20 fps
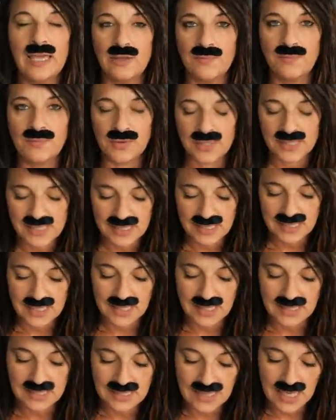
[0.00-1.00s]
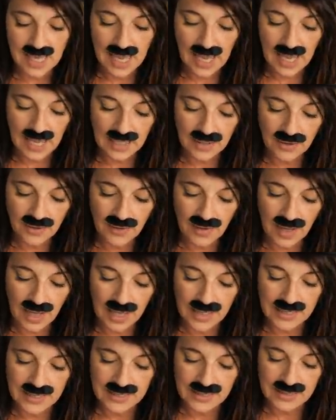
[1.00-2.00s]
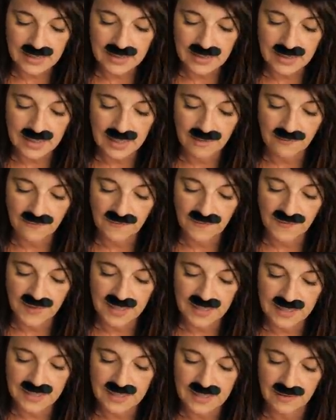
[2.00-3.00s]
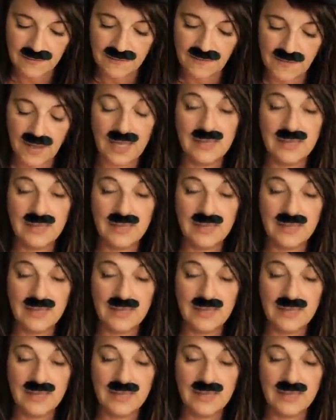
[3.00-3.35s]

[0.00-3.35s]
in the present tense, and you added an infinitive.